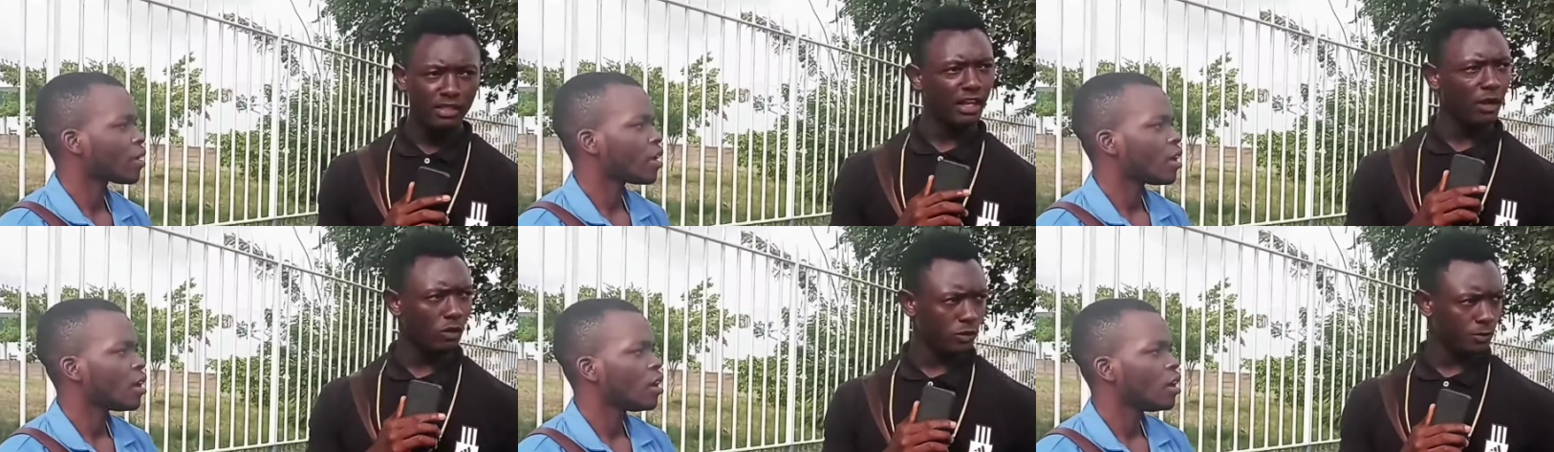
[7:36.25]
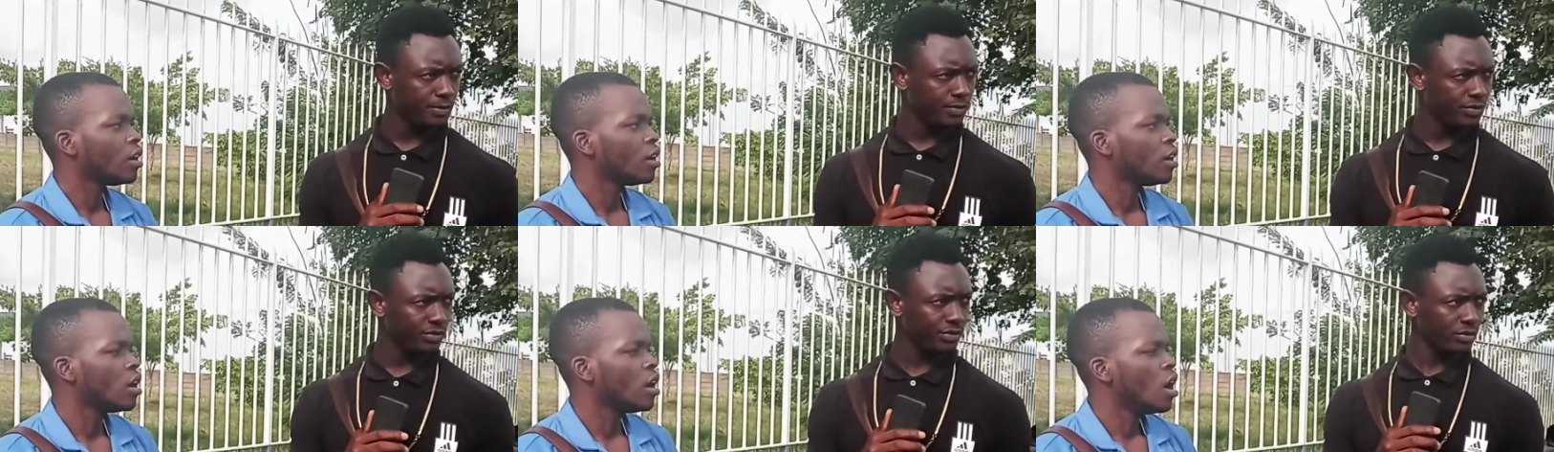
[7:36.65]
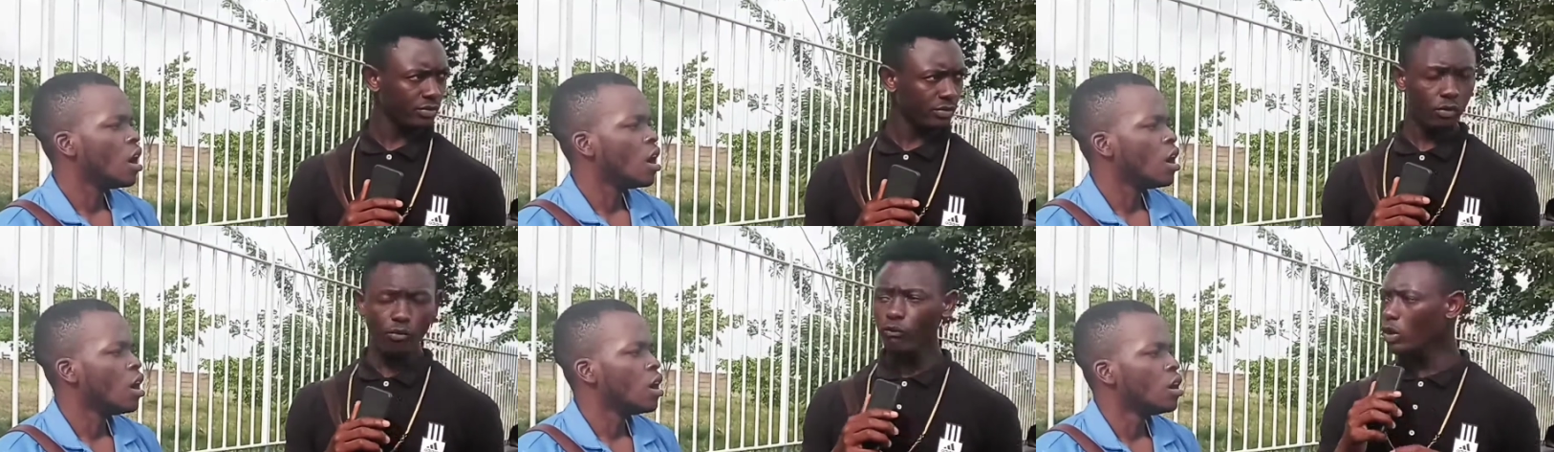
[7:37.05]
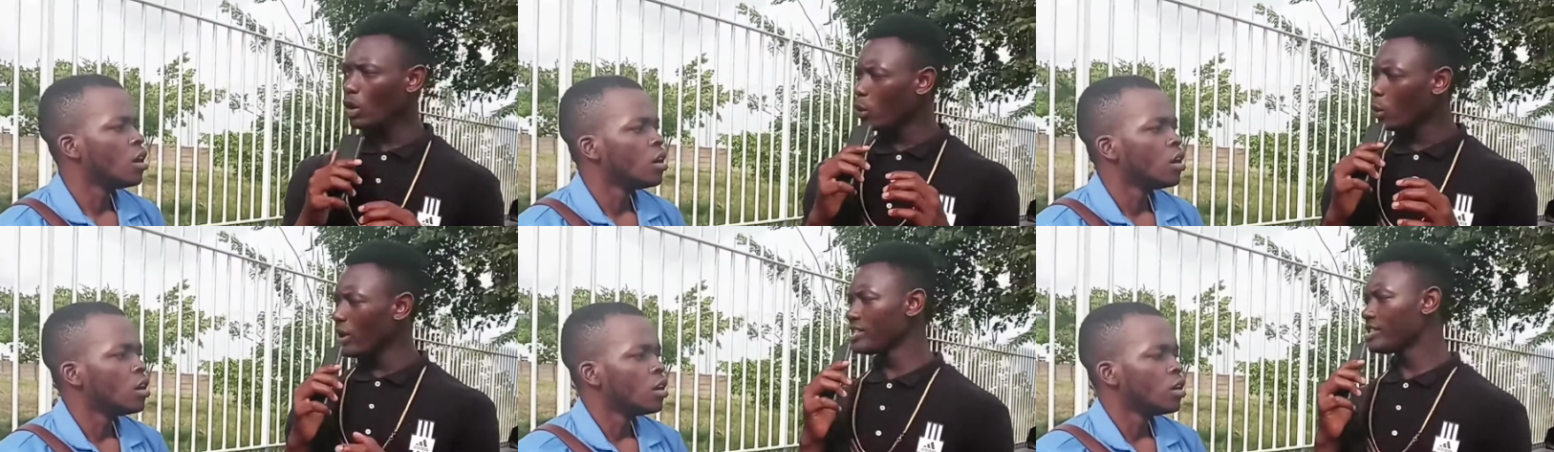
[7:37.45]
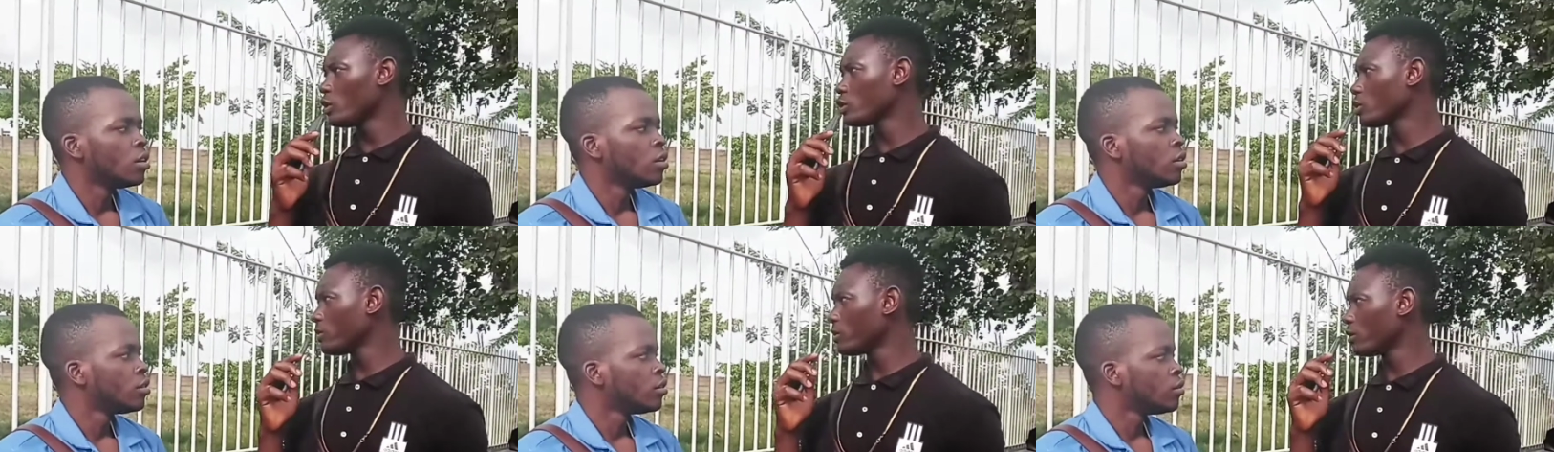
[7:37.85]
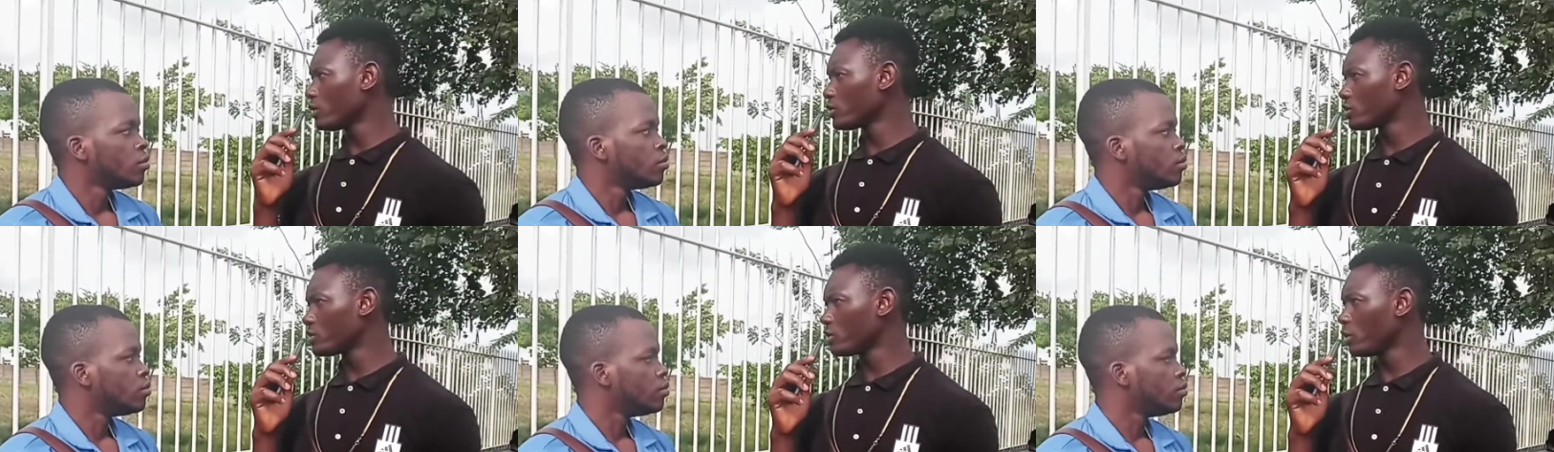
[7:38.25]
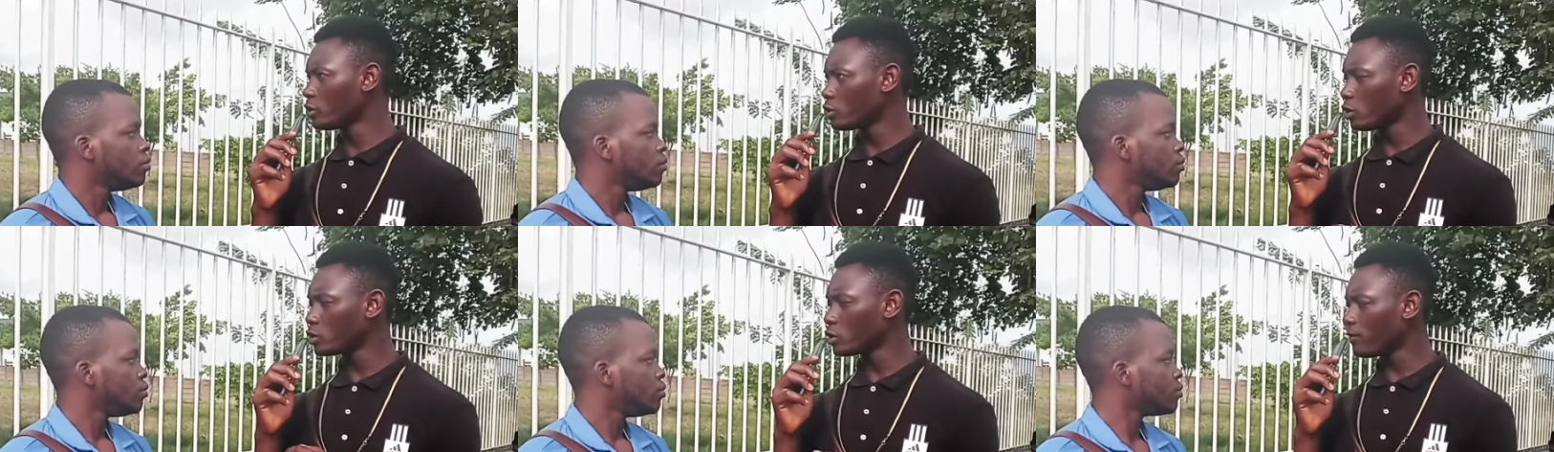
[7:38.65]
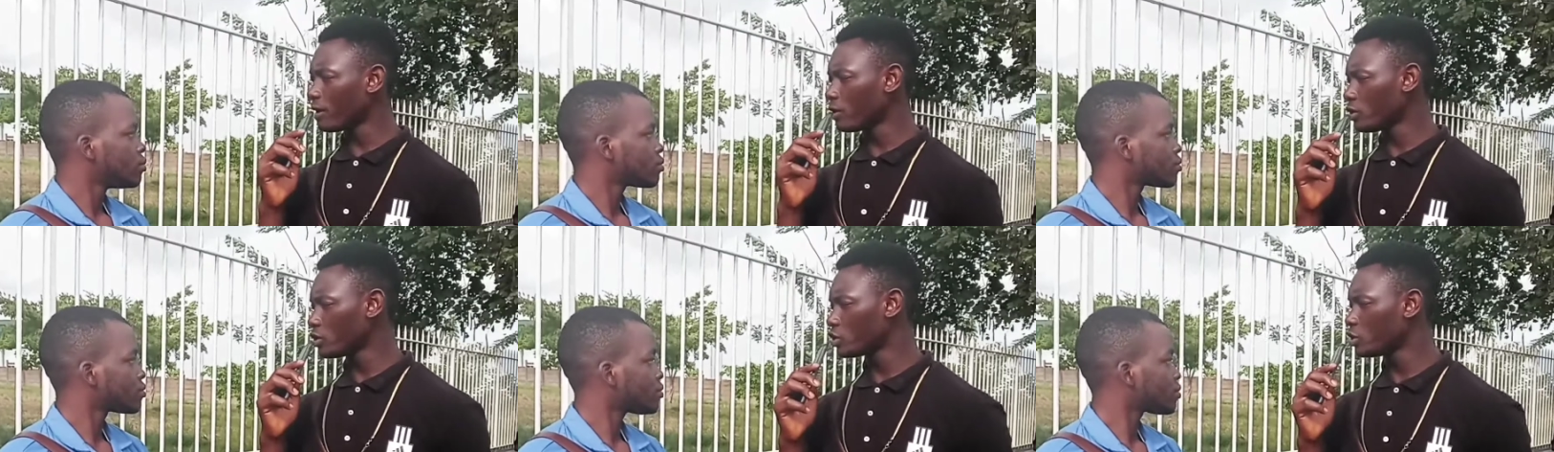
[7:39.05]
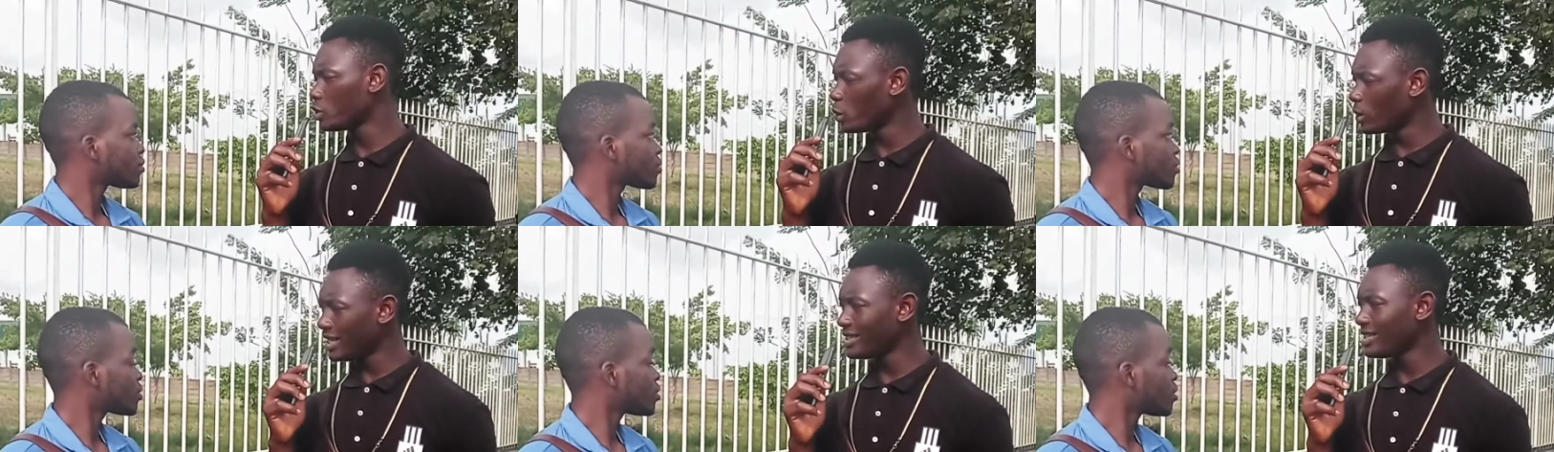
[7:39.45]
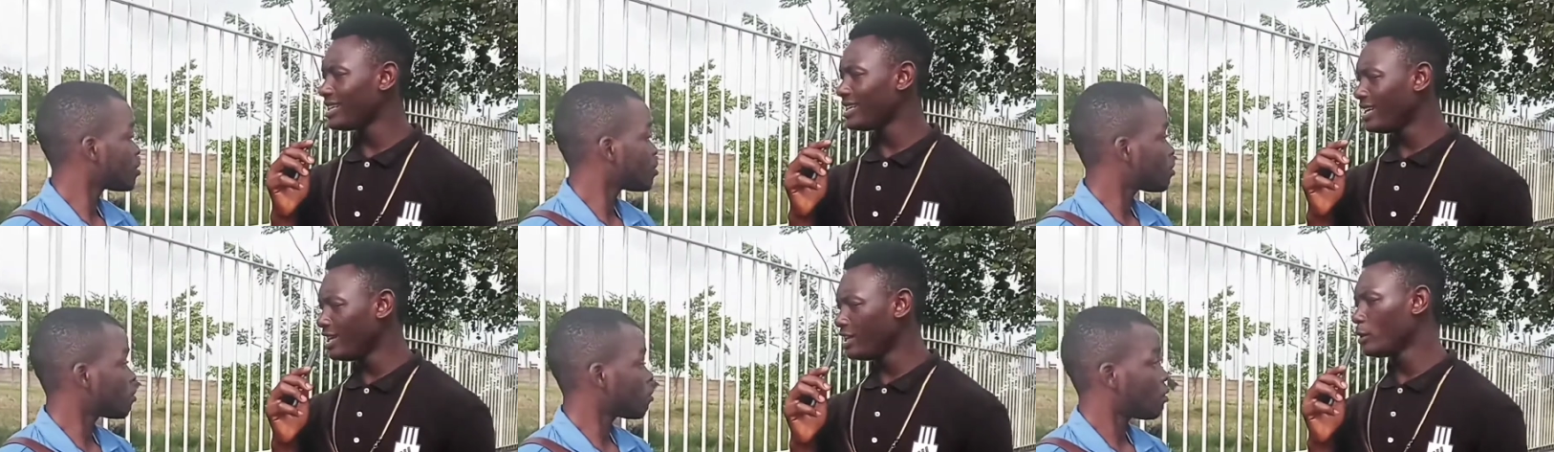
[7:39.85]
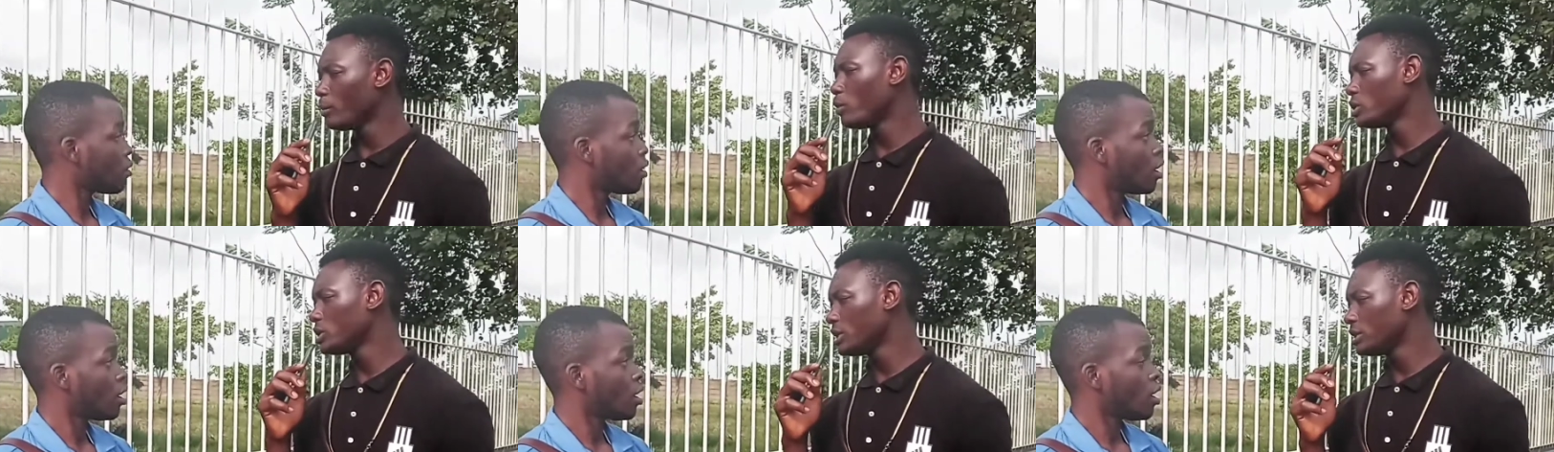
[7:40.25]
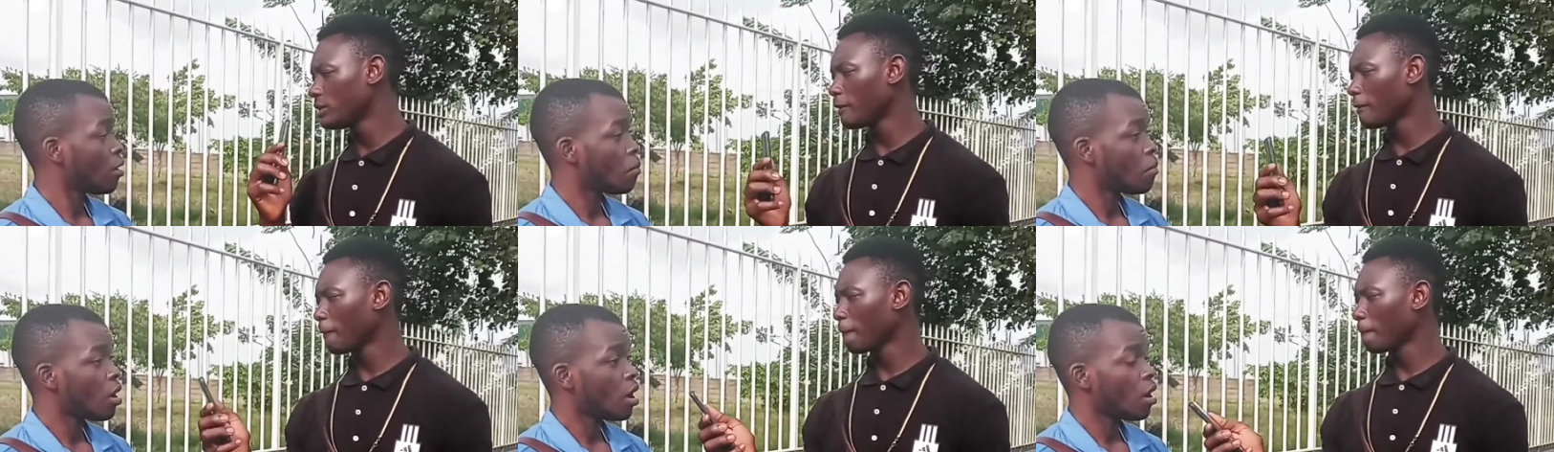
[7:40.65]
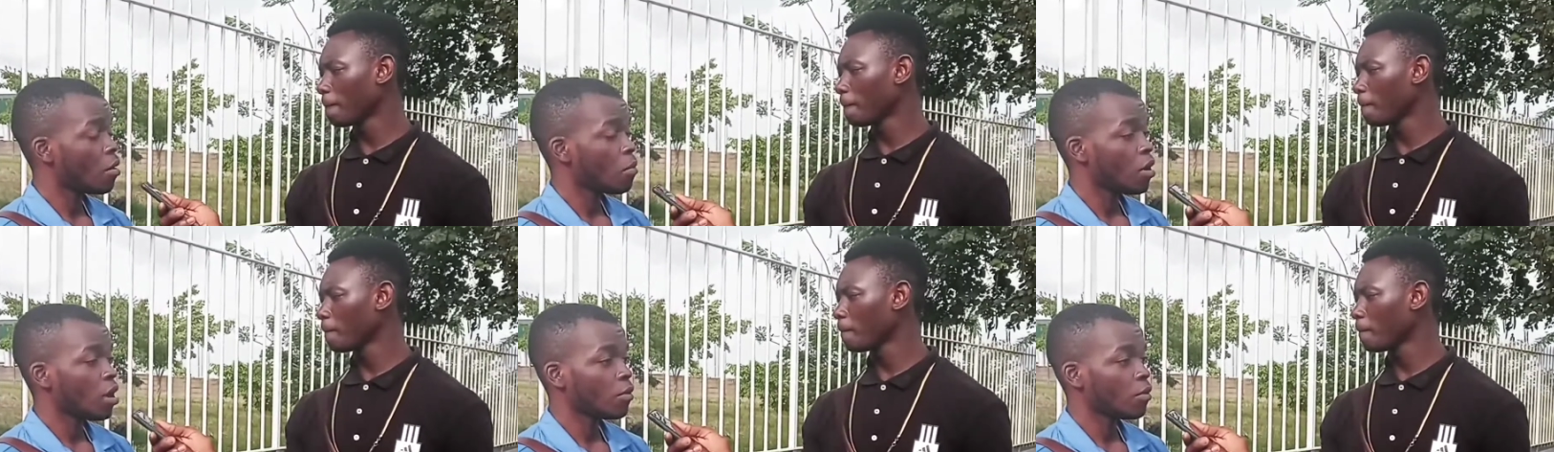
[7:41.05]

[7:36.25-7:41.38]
Speaker 1: Now, where is the esophagus, esophagus located in the body? Um,